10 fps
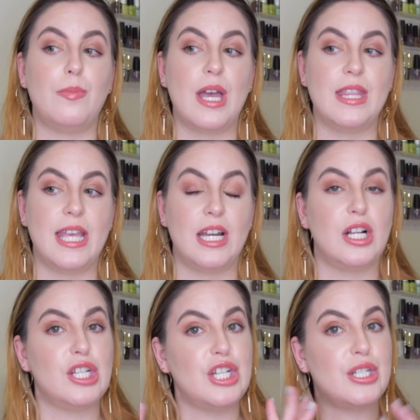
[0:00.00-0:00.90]
And then
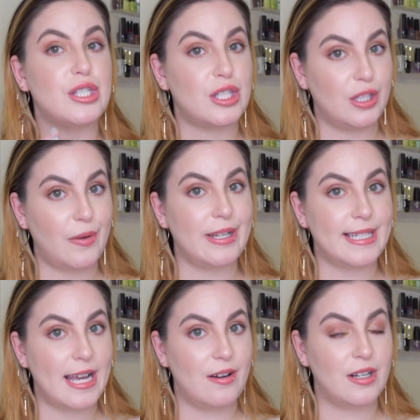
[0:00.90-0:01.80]
slowing
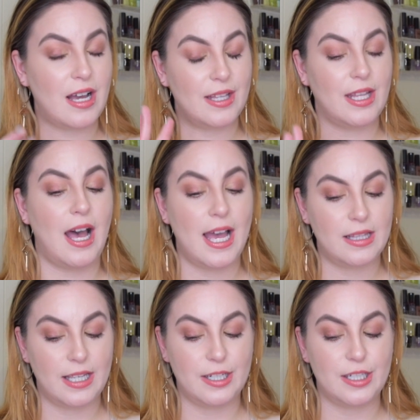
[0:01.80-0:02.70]
down on the
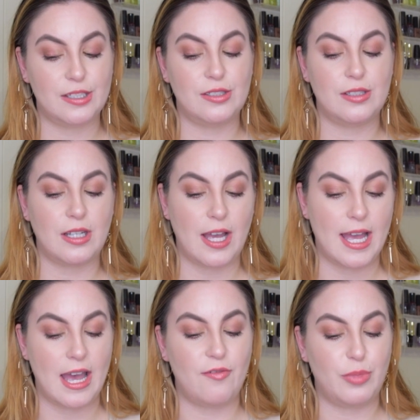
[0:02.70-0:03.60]
highlighters. I
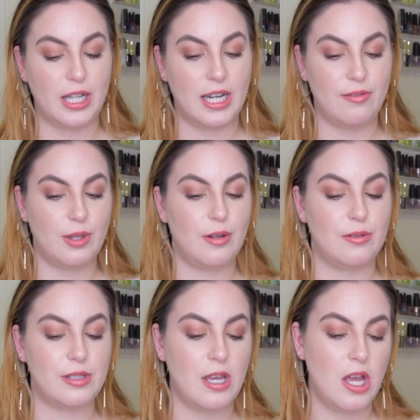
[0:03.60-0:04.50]
have plenty of
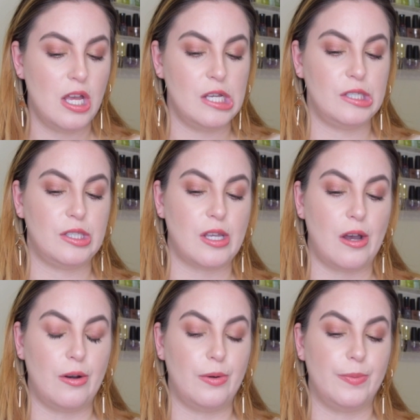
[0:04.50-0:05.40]
those,
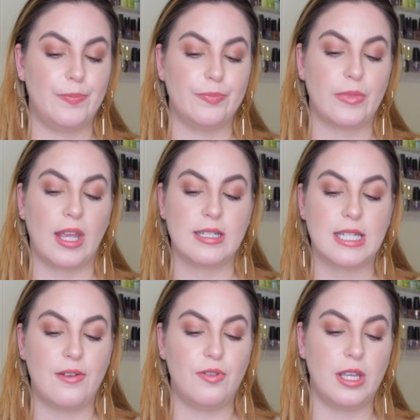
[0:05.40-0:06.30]
so
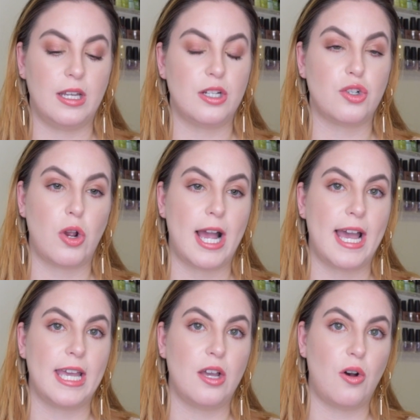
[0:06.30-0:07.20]
definitely going to
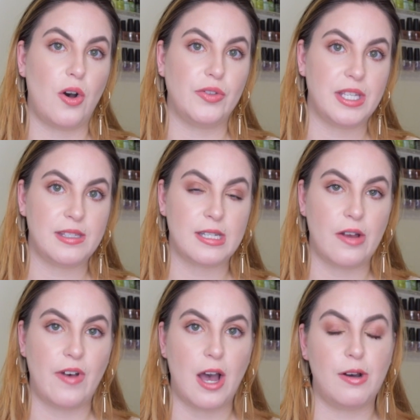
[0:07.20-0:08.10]
try all this
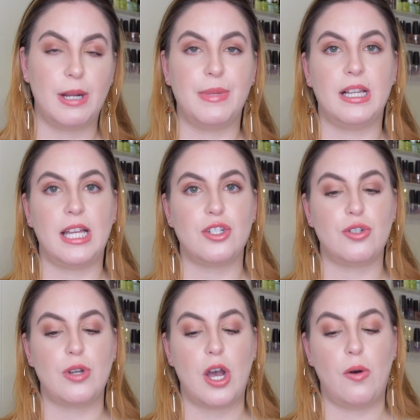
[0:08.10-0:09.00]
stuff out, and I'm going to let
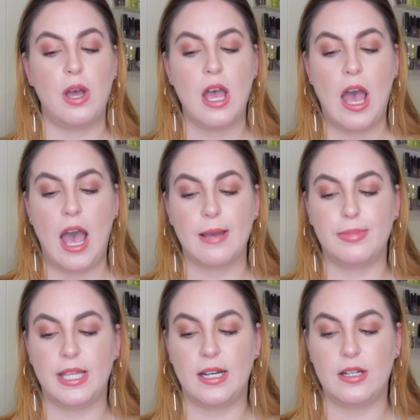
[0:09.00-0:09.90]
you know. I
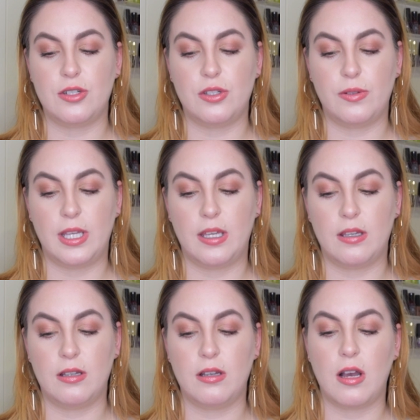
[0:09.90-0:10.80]
plan on doing
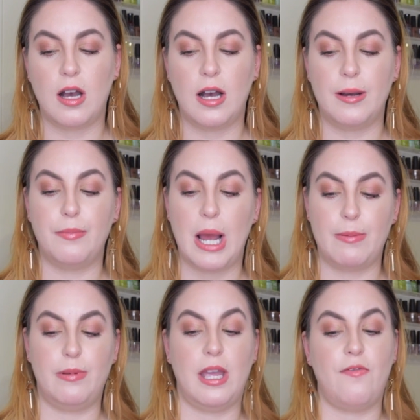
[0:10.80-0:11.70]

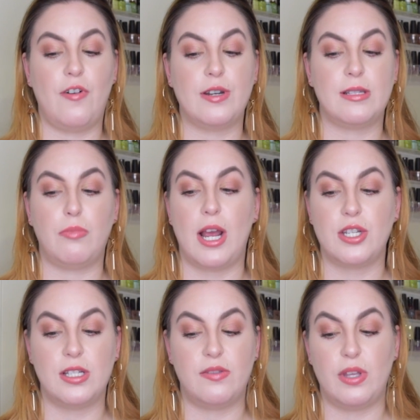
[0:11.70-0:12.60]
probably a first
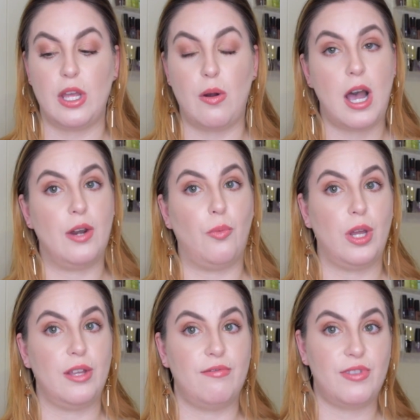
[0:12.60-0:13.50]
impressions video on
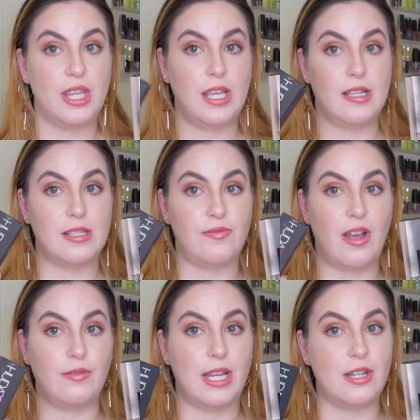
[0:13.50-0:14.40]
one of these
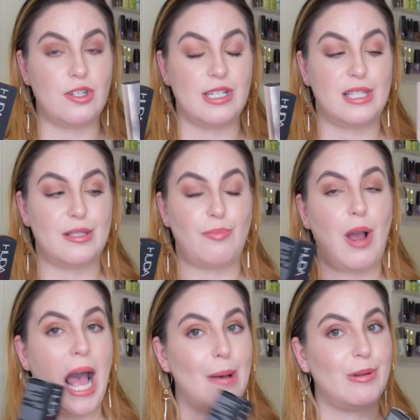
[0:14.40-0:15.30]
foundations,
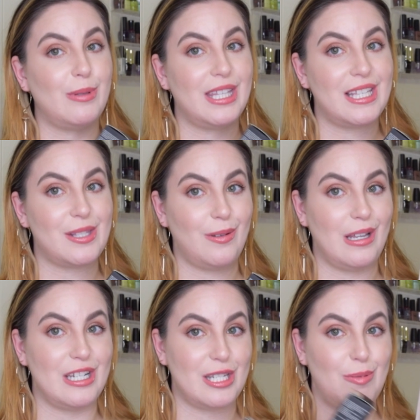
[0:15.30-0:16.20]
probably this
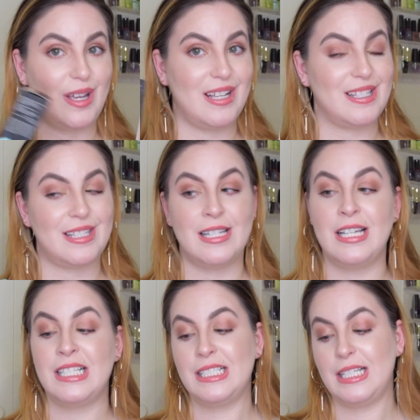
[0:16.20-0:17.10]
one, just because
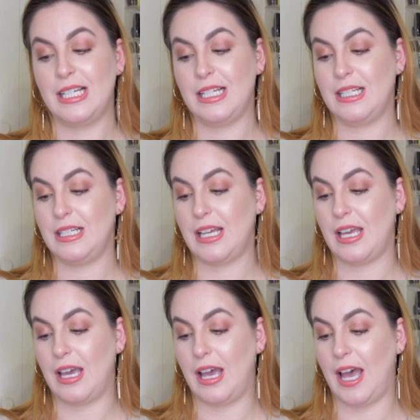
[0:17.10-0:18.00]

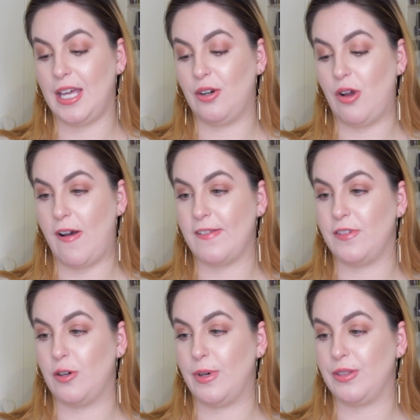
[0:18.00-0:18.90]
I don't know how I
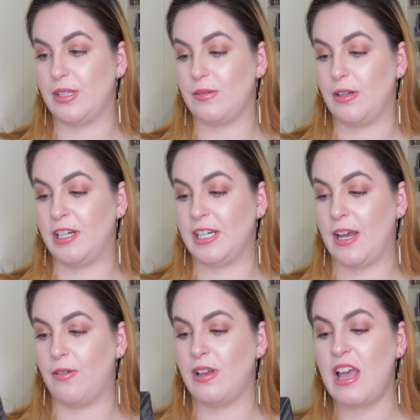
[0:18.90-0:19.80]
feel about this one right
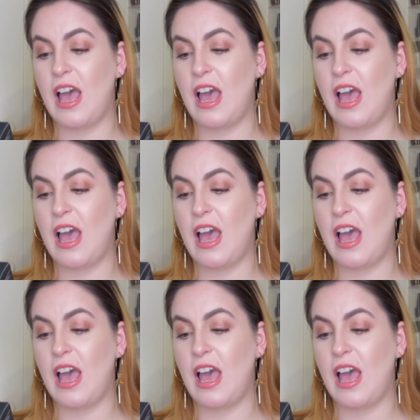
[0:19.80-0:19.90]
now.